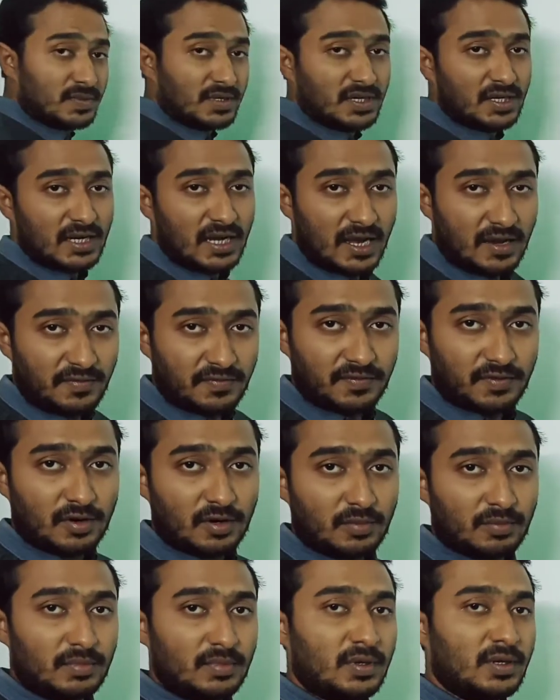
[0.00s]
derived
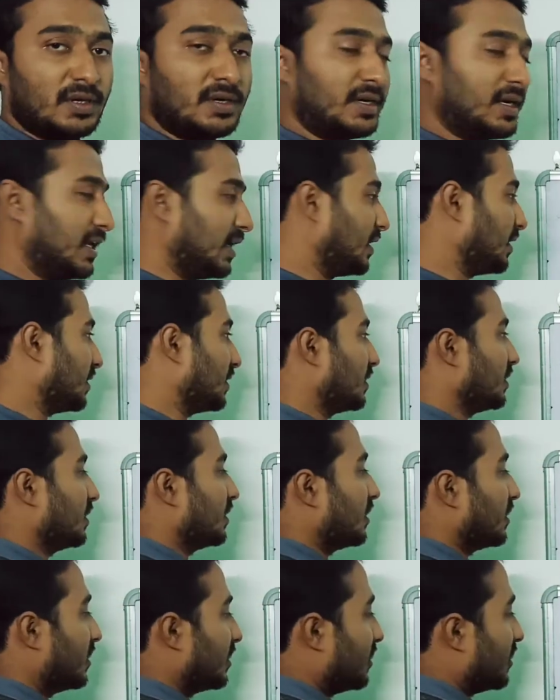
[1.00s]
from Greek.
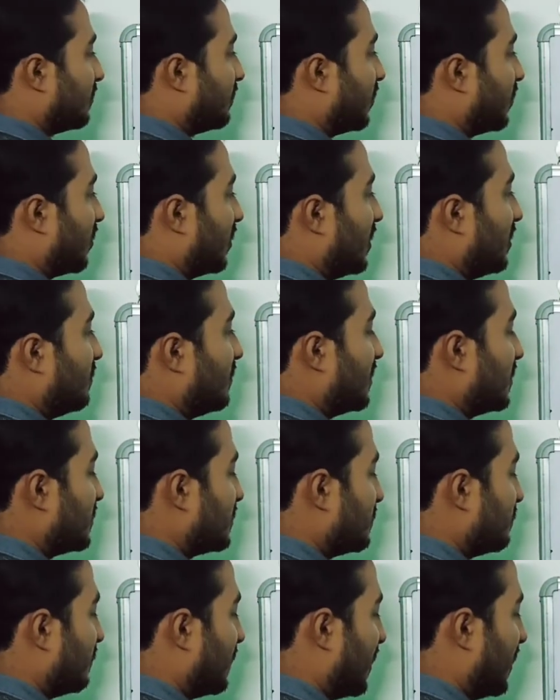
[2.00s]
The poly means
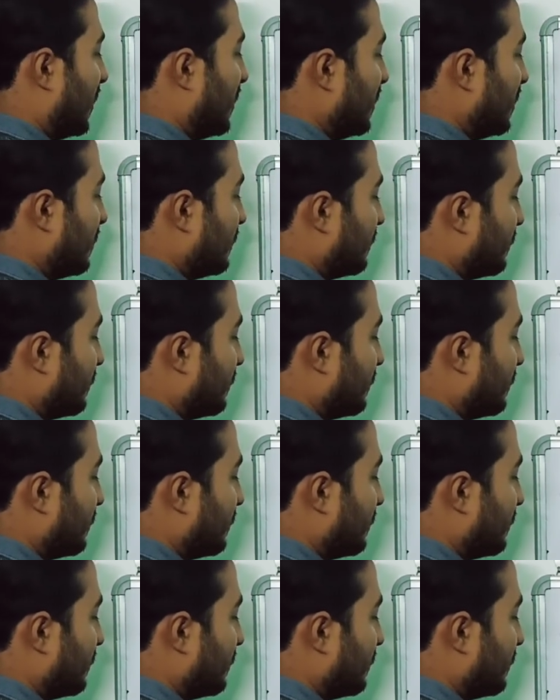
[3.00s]
many